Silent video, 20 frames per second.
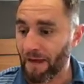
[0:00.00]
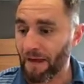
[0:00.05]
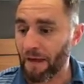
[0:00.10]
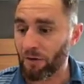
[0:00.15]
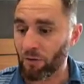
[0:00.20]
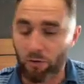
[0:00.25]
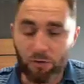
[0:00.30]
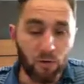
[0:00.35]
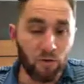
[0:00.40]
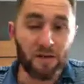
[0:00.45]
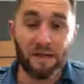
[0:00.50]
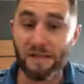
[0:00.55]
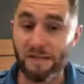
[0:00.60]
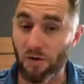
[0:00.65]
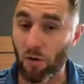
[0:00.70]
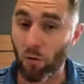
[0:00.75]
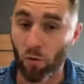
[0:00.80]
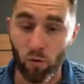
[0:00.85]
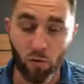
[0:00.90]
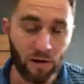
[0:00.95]
And although kids
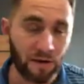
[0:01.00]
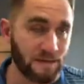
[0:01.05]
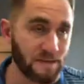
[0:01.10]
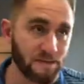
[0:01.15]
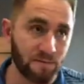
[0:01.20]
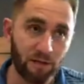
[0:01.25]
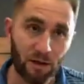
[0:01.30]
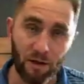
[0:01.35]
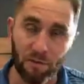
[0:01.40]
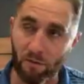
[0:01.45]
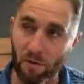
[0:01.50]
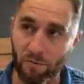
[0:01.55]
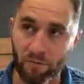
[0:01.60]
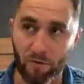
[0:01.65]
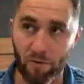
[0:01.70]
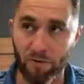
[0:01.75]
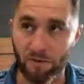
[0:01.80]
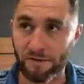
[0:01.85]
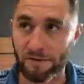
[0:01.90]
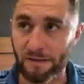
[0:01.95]
are always like my
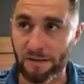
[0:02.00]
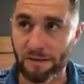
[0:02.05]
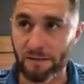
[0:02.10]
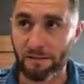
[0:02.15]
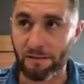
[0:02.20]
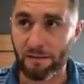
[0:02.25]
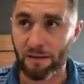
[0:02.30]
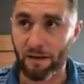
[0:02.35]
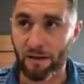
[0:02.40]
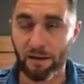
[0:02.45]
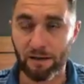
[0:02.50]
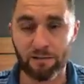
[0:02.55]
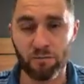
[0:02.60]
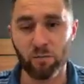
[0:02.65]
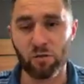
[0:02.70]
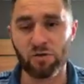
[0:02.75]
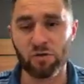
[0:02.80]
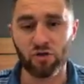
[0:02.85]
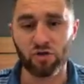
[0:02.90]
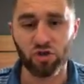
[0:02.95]
priority, I
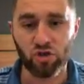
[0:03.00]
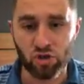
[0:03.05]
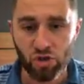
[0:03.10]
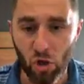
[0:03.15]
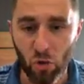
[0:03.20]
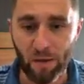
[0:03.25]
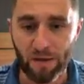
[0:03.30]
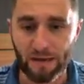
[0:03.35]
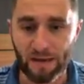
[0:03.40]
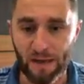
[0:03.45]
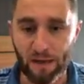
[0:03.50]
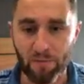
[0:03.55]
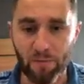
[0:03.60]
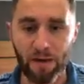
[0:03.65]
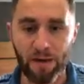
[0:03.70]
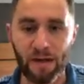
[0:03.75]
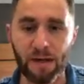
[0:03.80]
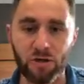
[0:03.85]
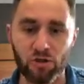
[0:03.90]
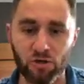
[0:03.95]
wasn't showing that in
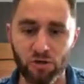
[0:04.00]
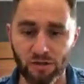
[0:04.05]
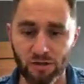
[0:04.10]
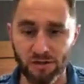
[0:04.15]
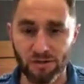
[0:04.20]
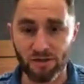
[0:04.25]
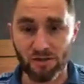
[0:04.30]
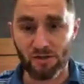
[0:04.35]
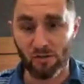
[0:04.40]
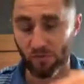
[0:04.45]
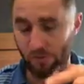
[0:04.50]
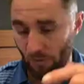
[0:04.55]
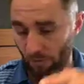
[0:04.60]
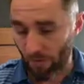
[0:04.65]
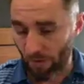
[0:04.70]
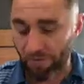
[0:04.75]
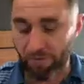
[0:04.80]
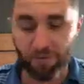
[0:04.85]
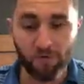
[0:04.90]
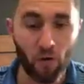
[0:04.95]
my actions because I was on
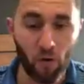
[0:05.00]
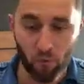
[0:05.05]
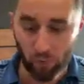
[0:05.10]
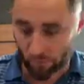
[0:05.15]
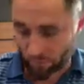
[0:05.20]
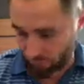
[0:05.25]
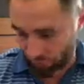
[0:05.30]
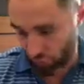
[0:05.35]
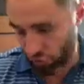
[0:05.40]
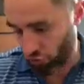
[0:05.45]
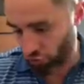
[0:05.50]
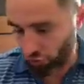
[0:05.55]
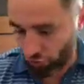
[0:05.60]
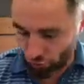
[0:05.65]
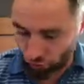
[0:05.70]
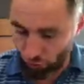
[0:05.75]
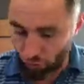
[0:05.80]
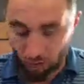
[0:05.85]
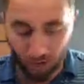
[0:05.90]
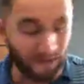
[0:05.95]
my phone.
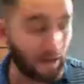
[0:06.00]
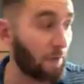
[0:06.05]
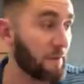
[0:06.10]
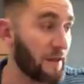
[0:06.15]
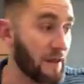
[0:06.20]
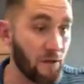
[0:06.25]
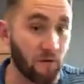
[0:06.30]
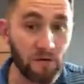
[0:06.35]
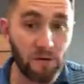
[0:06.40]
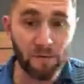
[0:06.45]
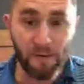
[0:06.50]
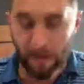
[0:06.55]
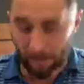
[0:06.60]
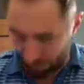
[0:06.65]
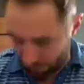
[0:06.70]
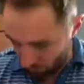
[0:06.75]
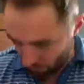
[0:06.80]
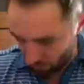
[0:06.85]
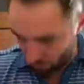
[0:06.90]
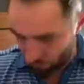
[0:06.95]
Work, I'll be there in a
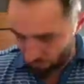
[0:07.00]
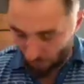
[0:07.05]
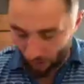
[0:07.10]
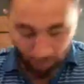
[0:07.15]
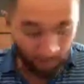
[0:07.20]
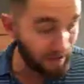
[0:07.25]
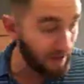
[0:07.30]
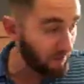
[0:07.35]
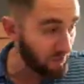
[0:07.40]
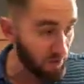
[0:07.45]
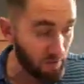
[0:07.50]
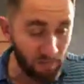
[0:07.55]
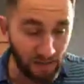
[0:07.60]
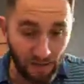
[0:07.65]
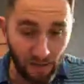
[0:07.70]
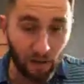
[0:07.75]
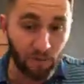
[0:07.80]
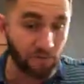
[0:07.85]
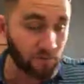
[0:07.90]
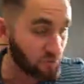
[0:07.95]
minute. I'll be there in a
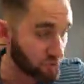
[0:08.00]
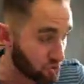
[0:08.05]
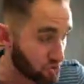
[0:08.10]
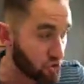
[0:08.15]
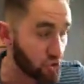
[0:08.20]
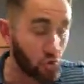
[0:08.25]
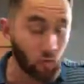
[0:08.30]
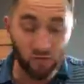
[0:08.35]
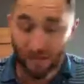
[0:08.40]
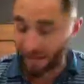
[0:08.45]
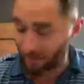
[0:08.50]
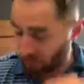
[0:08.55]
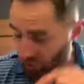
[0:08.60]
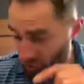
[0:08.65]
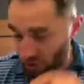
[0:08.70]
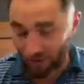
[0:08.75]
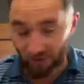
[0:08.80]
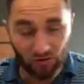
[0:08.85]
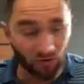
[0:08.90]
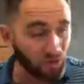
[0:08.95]
minute. I just 2 seconds,
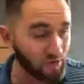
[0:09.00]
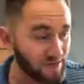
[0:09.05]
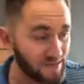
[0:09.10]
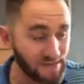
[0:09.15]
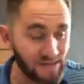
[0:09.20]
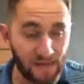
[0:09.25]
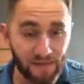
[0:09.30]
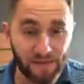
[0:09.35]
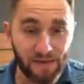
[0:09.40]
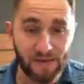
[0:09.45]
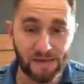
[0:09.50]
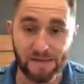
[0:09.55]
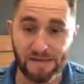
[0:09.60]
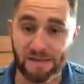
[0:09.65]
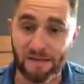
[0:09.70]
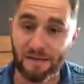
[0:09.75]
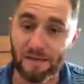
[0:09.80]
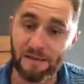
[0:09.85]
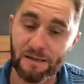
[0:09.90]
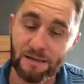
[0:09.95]
just got to send this.